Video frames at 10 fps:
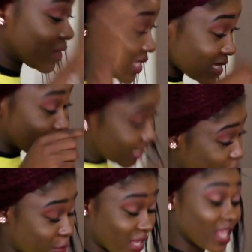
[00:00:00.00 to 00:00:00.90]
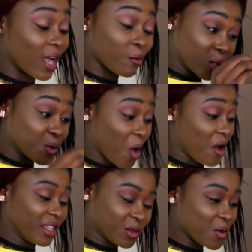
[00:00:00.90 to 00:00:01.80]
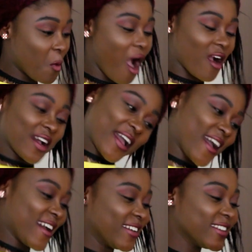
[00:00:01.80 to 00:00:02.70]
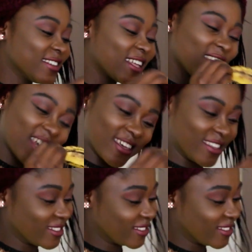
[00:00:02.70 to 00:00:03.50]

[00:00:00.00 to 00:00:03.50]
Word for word: this green banana must work. It will work. Ah, ah. hey